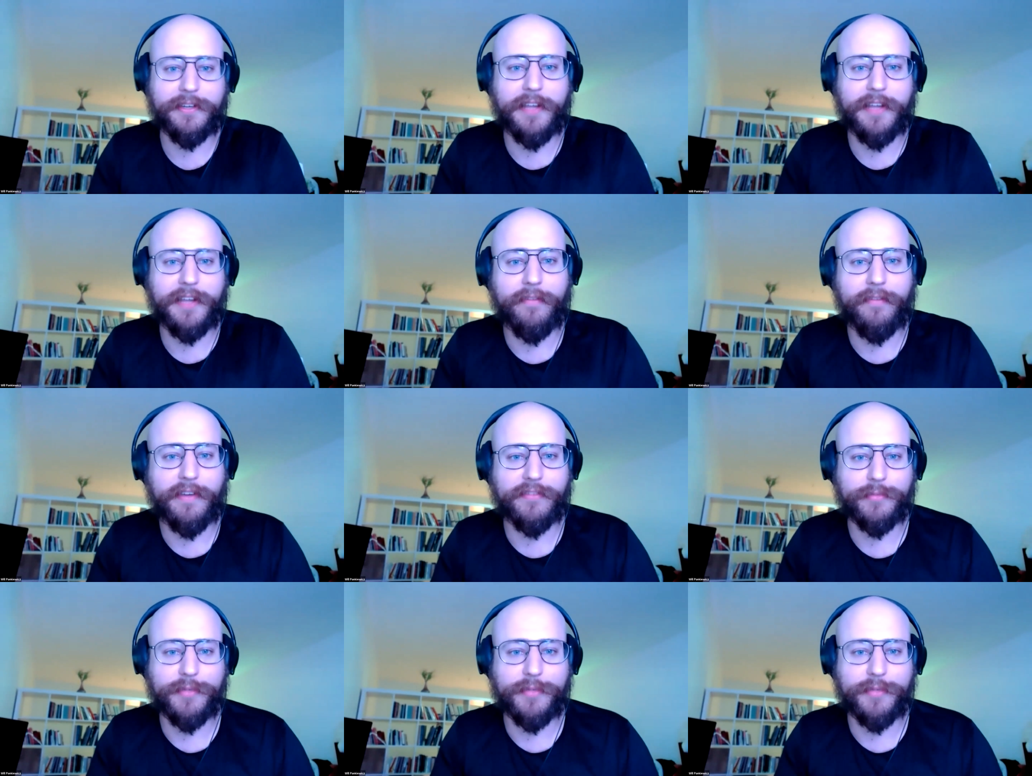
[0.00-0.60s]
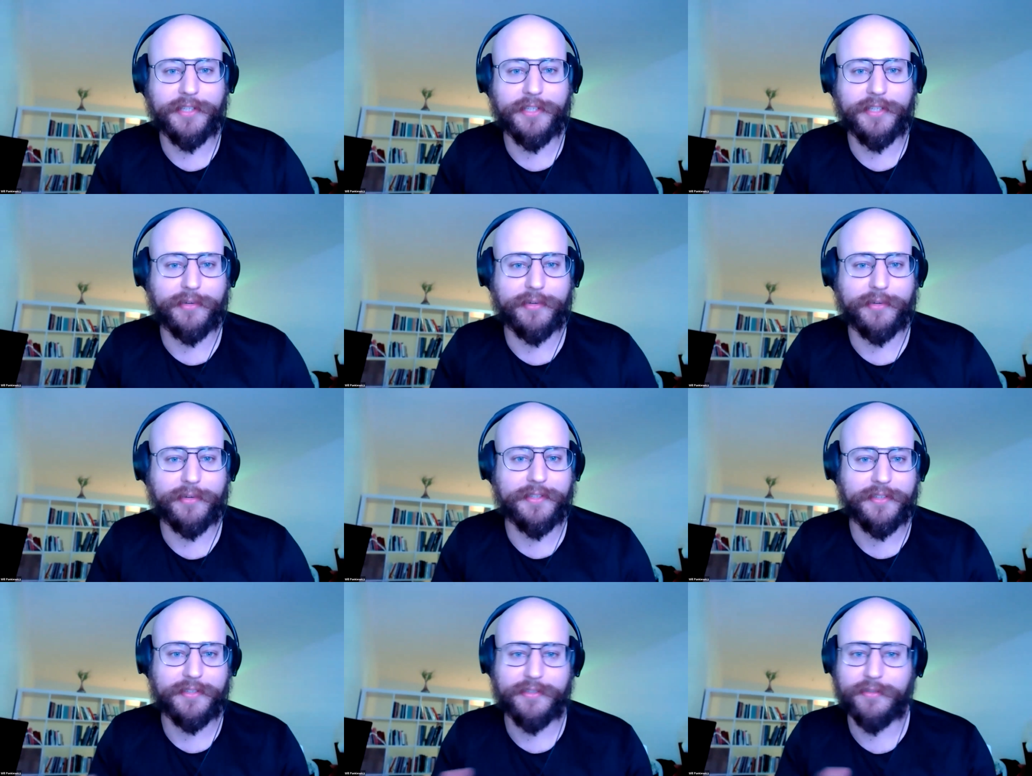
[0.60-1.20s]
and have everybody upgrade
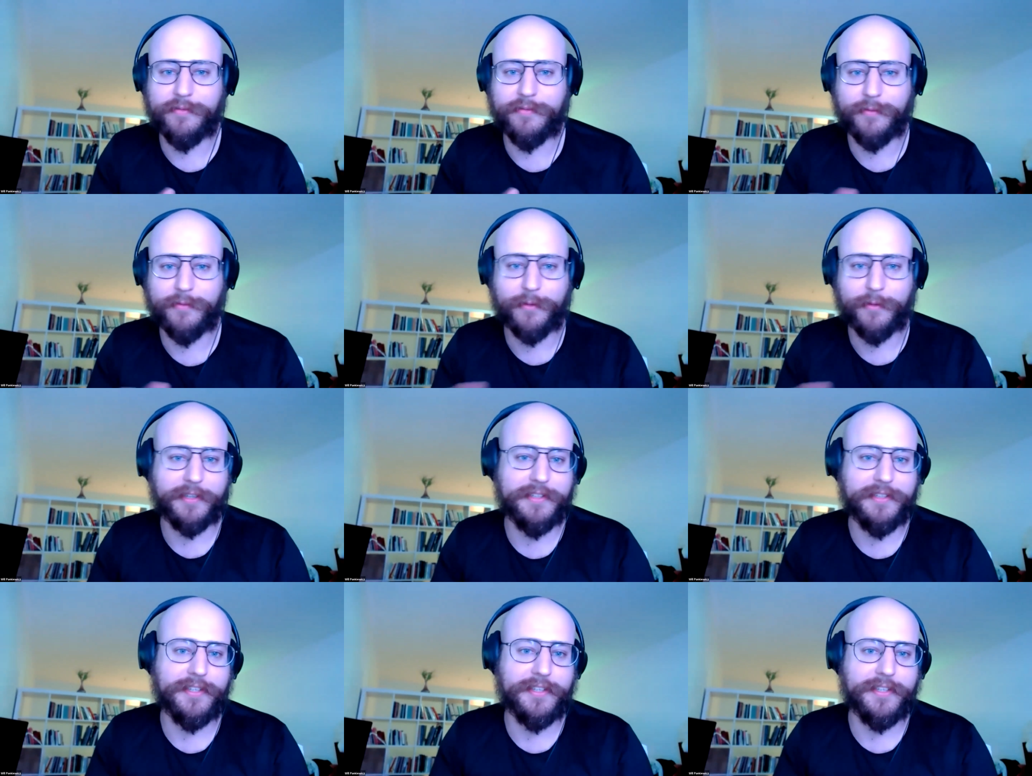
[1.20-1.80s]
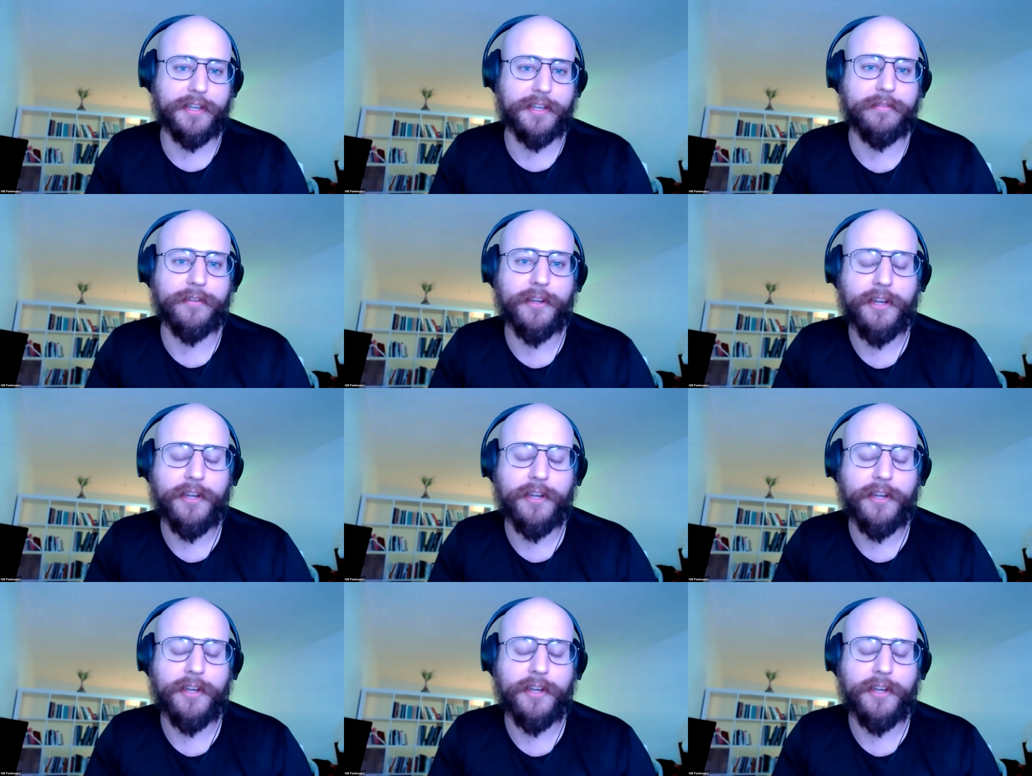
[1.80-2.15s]
to this new fork and stuff.